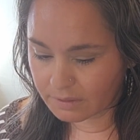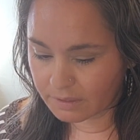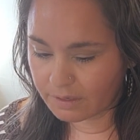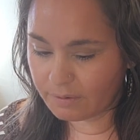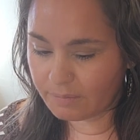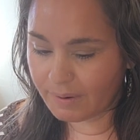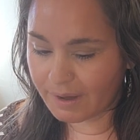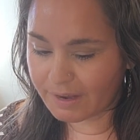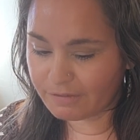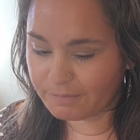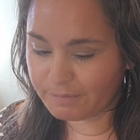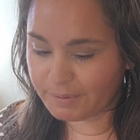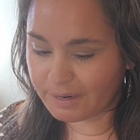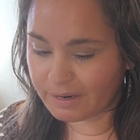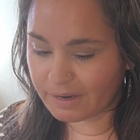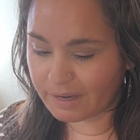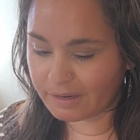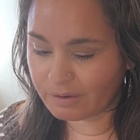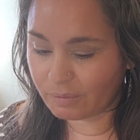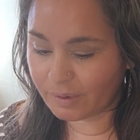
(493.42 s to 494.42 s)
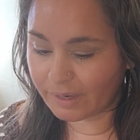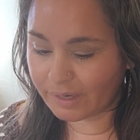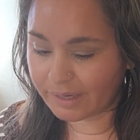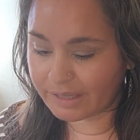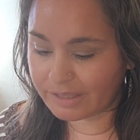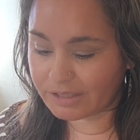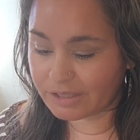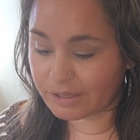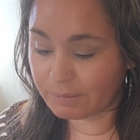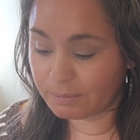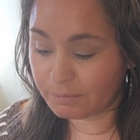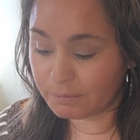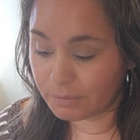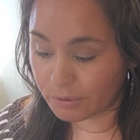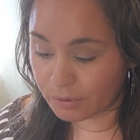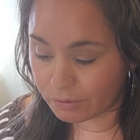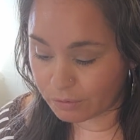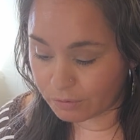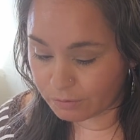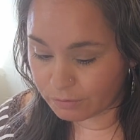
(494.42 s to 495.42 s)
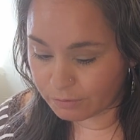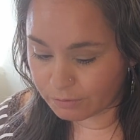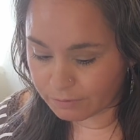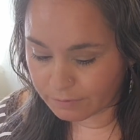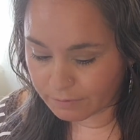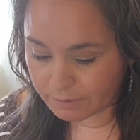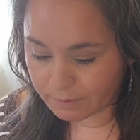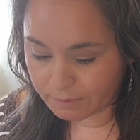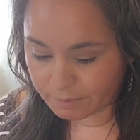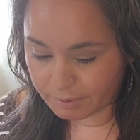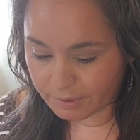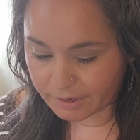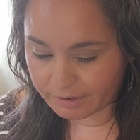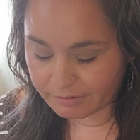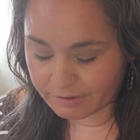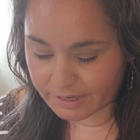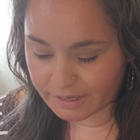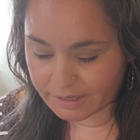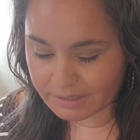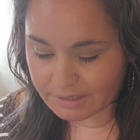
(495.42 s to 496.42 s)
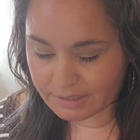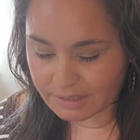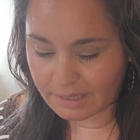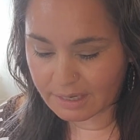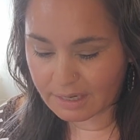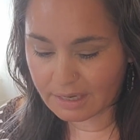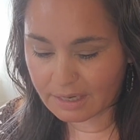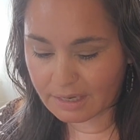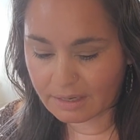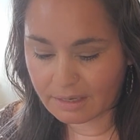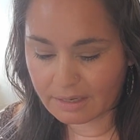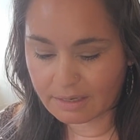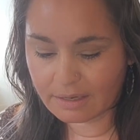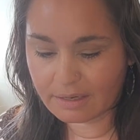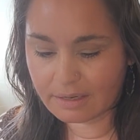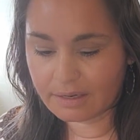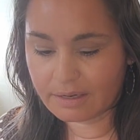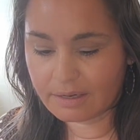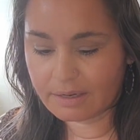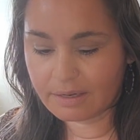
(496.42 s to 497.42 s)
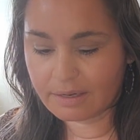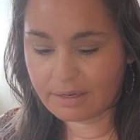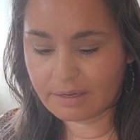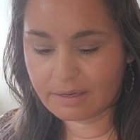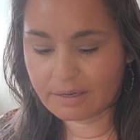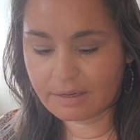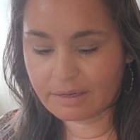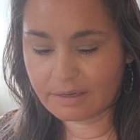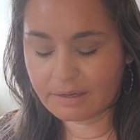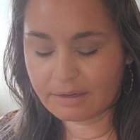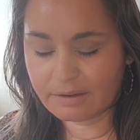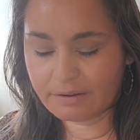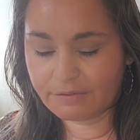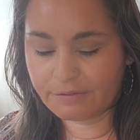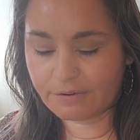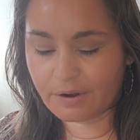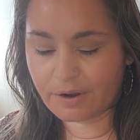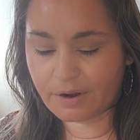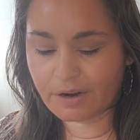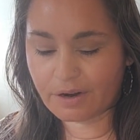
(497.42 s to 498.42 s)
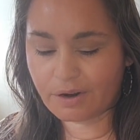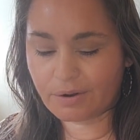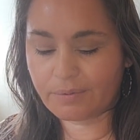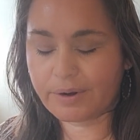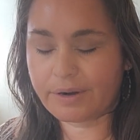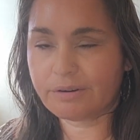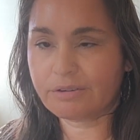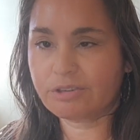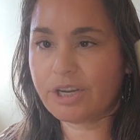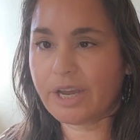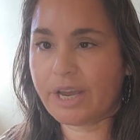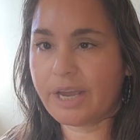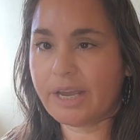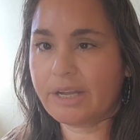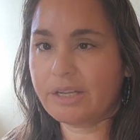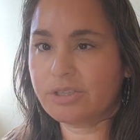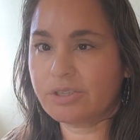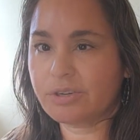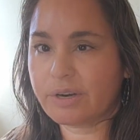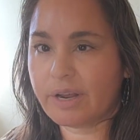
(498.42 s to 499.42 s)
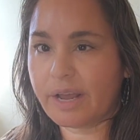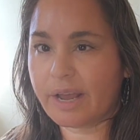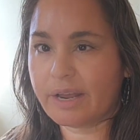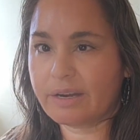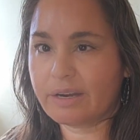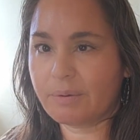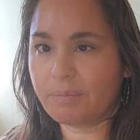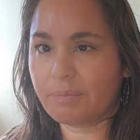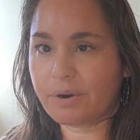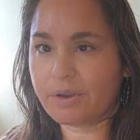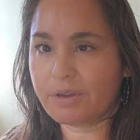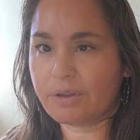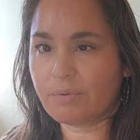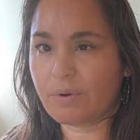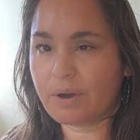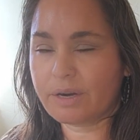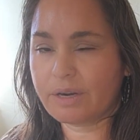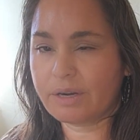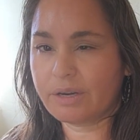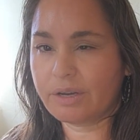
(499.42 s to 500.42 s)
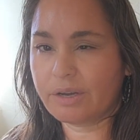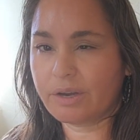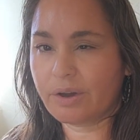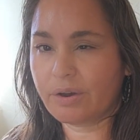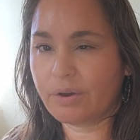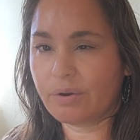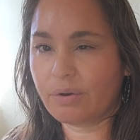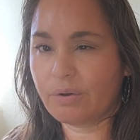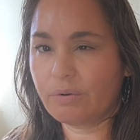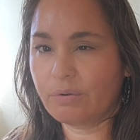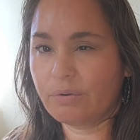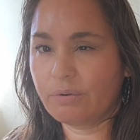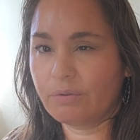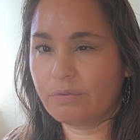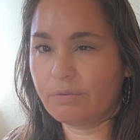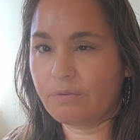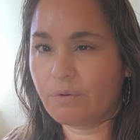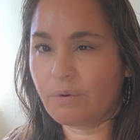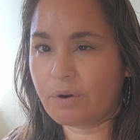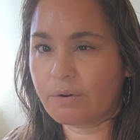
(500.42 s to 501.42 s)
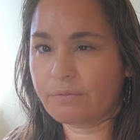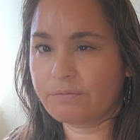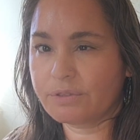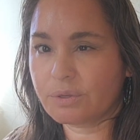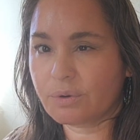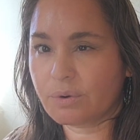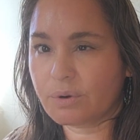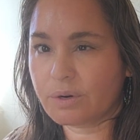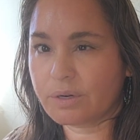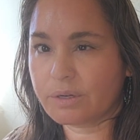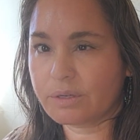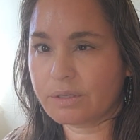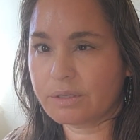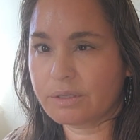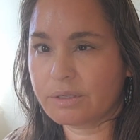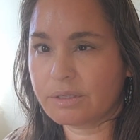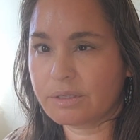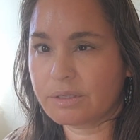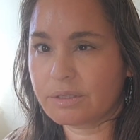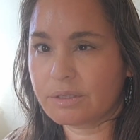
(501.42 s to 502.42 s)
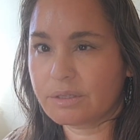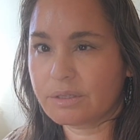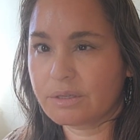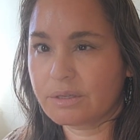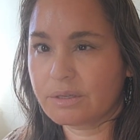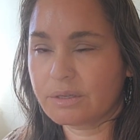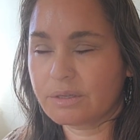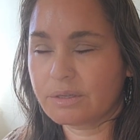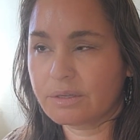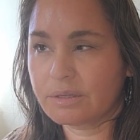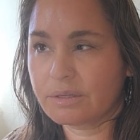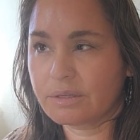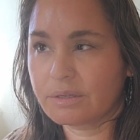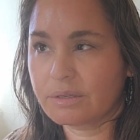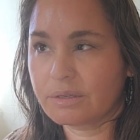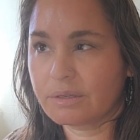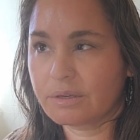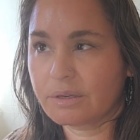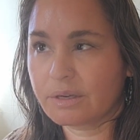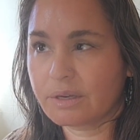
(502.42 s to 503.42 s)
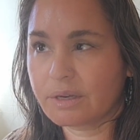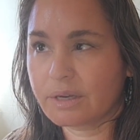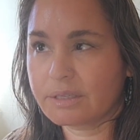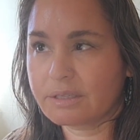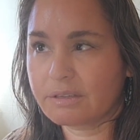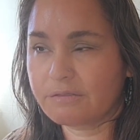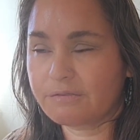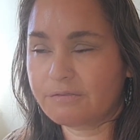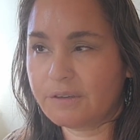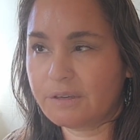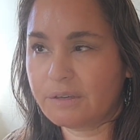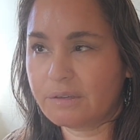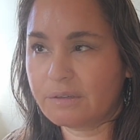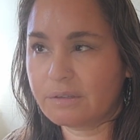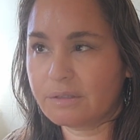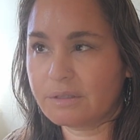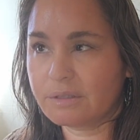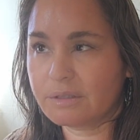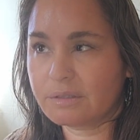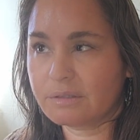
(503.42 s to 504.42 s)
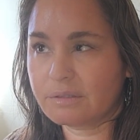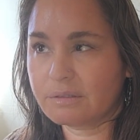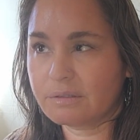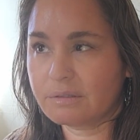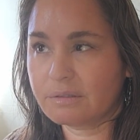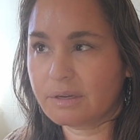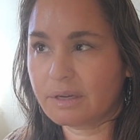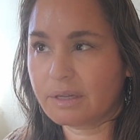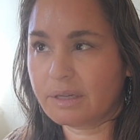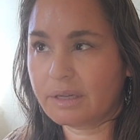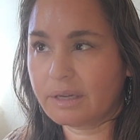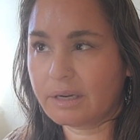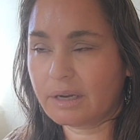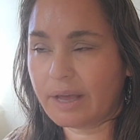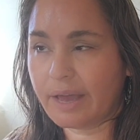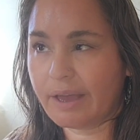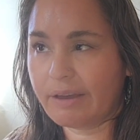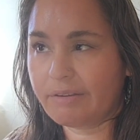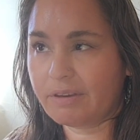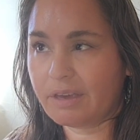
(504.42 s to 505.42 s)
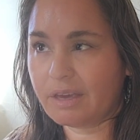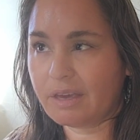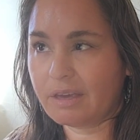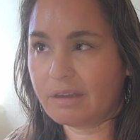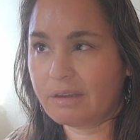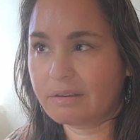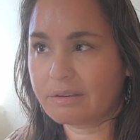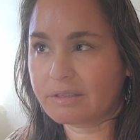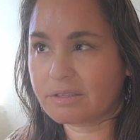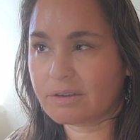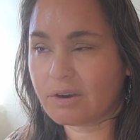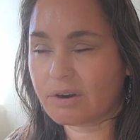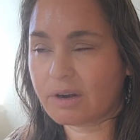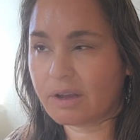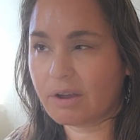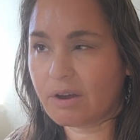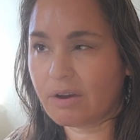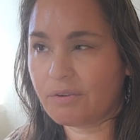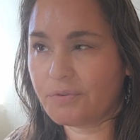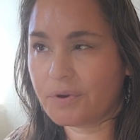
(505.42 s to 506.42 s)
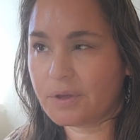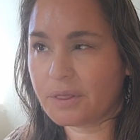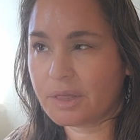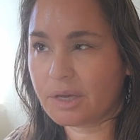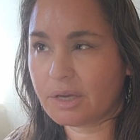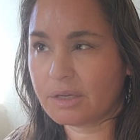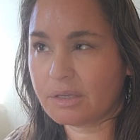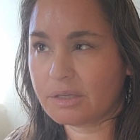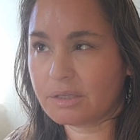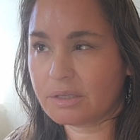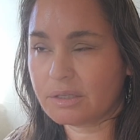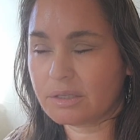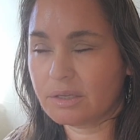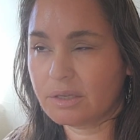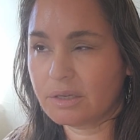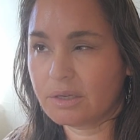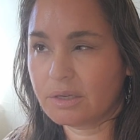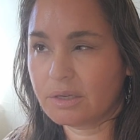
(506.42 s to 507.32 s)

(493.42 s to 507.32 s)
You might have been unwilling to move previously for a career change or to end up where you wanted to go. Four of Swords. Because it feels a little heavy starting off with this.